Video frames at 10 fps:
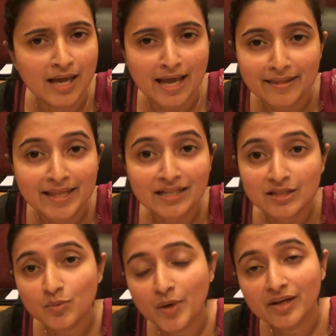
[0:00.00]
And that
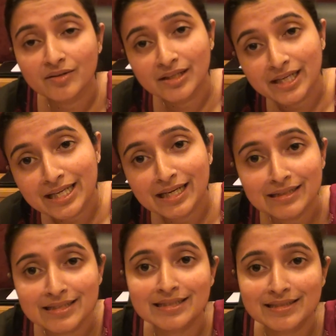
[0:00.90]
is where the Lean and
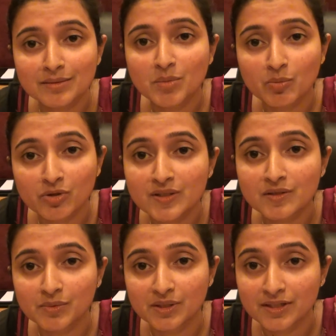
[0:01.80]
Six Sigma
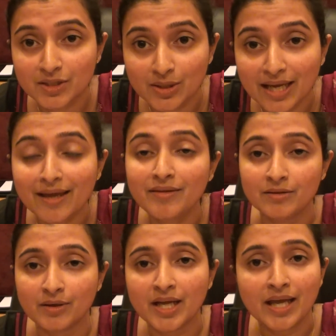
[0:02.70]
principles
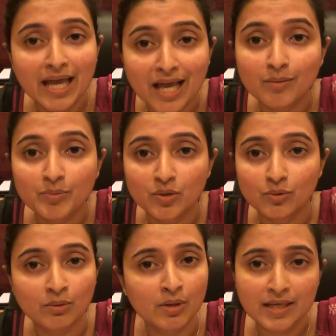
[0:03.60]
together help you.
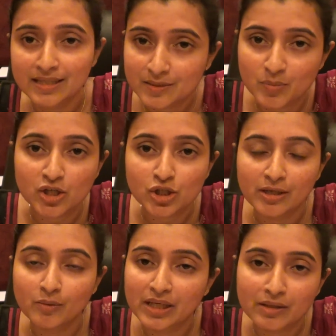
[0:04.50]
Especially
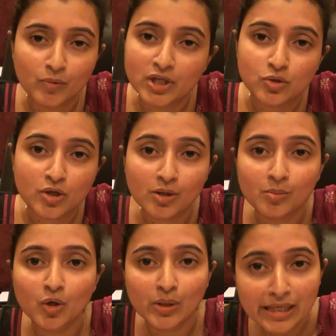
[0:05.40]
when you talk
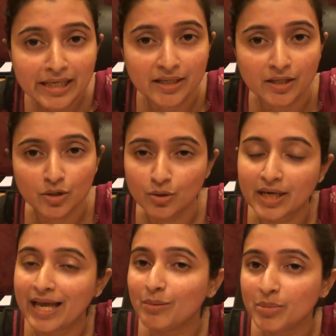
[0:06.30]
about Lean, you're
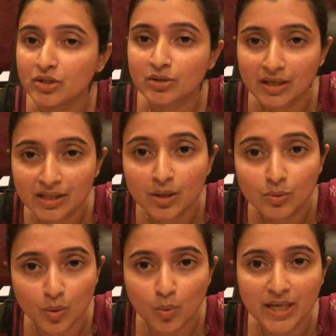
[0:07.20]
helping to cut out
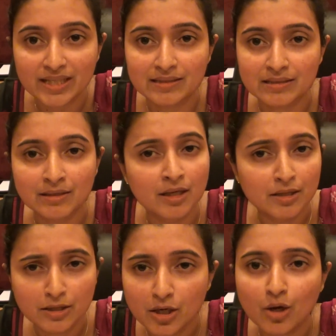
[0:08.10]
the waste,
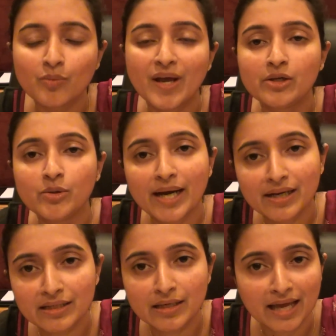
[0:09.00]
the non-value
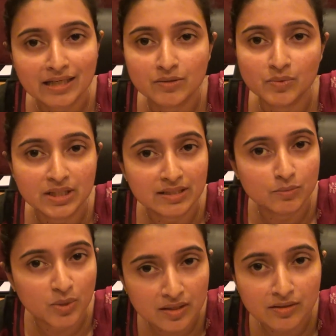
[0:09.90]
added activities
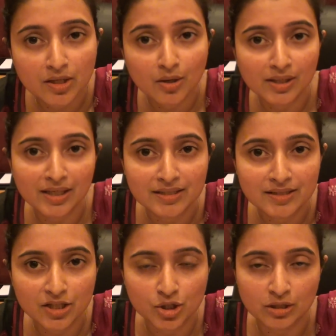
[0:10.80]
within the
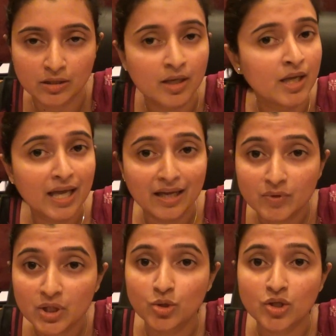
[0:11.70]
organization. And
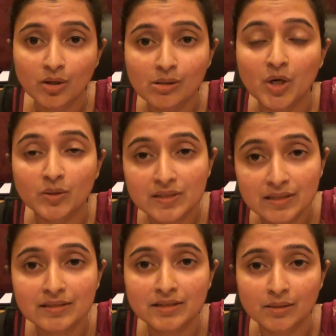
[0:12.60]
when you talk about
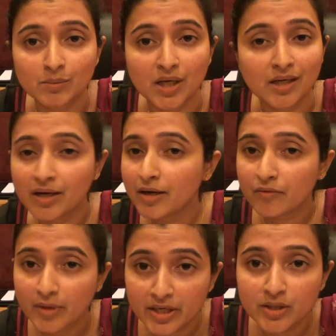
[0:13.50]
Six Sigma,
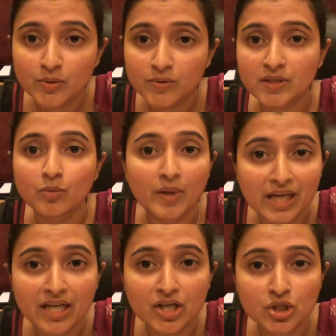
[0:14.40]
reduce the
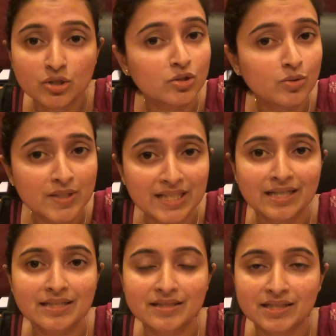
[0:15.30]
variation through
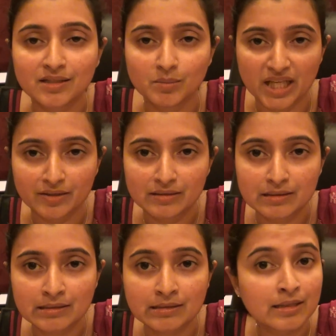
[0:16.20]
statistical
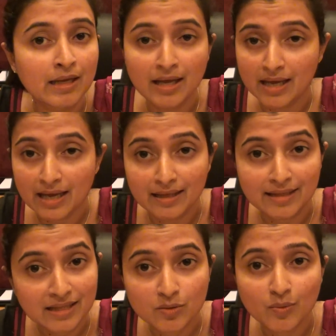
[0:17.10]
methods. And
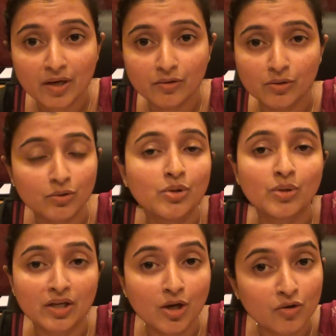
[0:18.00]
that's where you
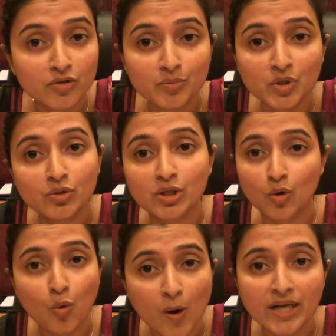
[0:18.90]
can contribute
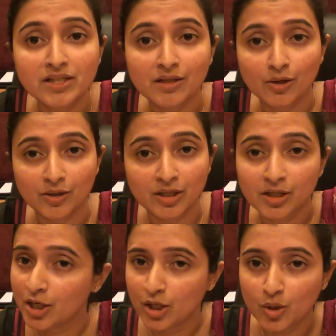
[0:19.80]
quite a lot.
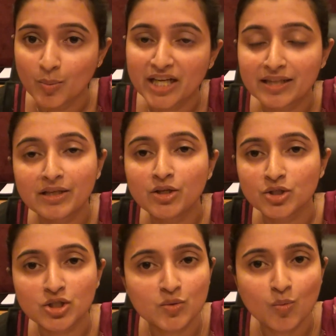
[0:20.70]
You might think you're
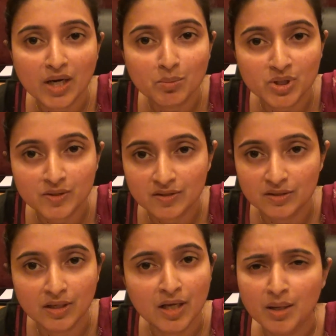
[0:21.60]
just one person,
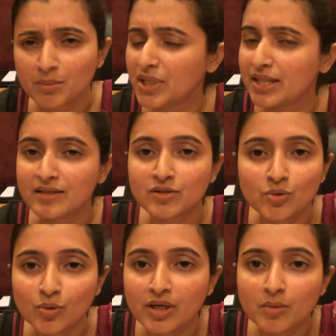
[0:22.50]
but there's no
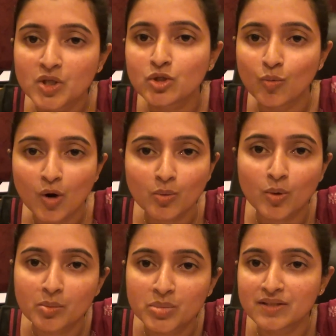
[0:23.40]
limit to what
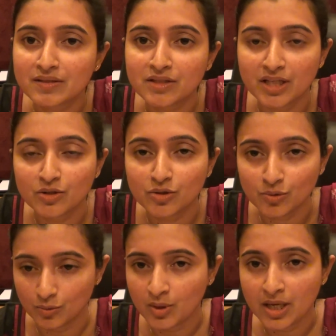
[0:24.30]
one person can do,
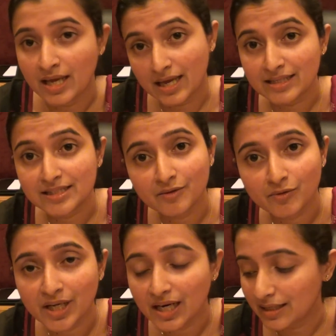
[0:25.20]
as I've
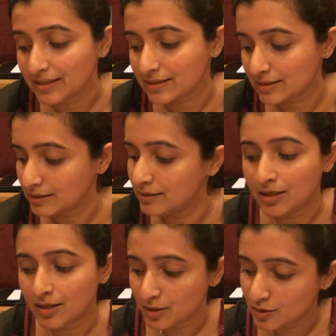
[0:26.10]
realized.
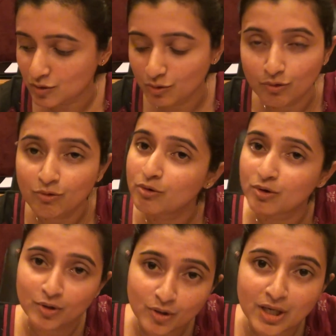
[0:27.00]
So
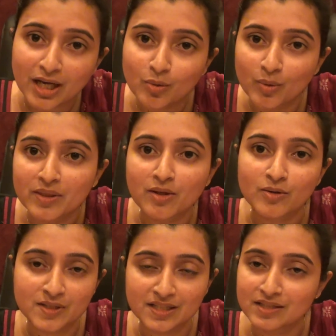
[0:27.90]
good luck with your
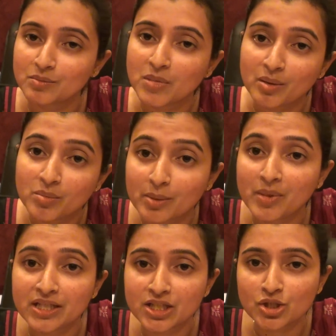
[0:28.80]
Six Sigma
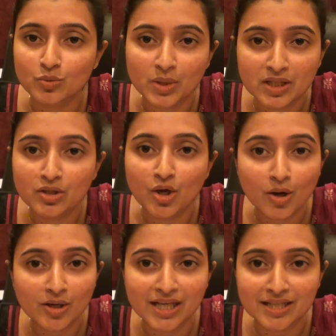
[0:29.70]
implementation within your
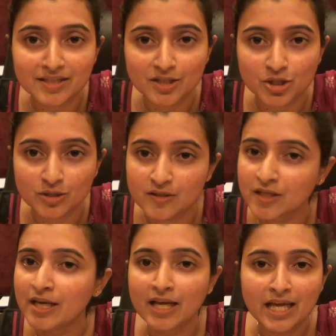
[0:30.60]
organizations,
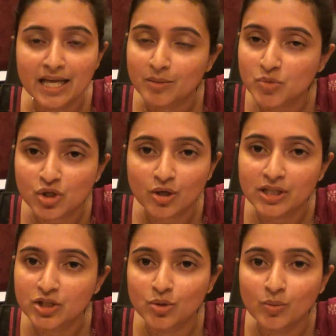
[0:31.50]
and I'm sure that you